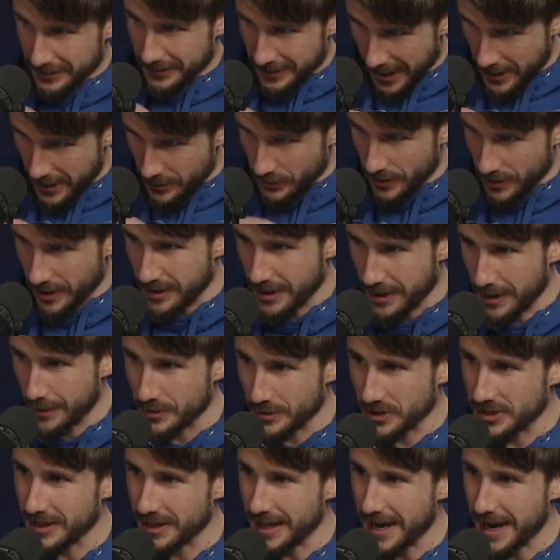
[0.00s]
angel.com
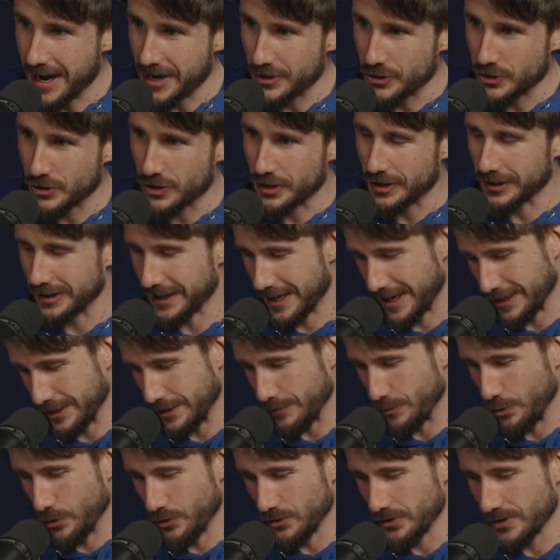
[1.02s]
slash
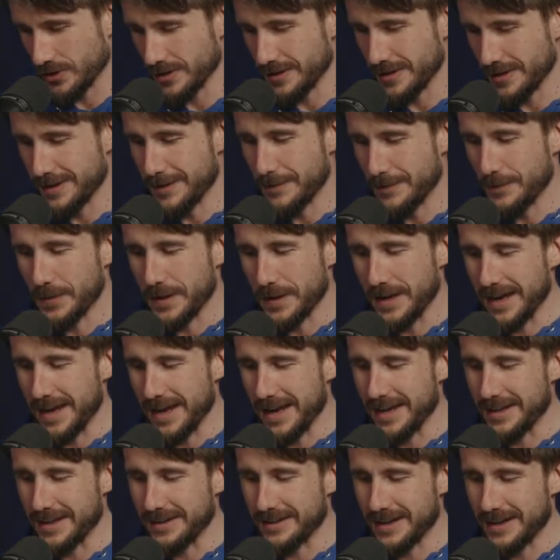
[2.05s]
collectibles,
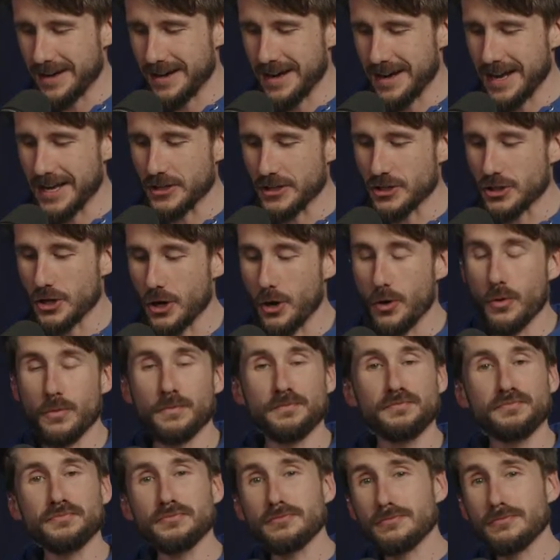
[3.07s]
and uh, and so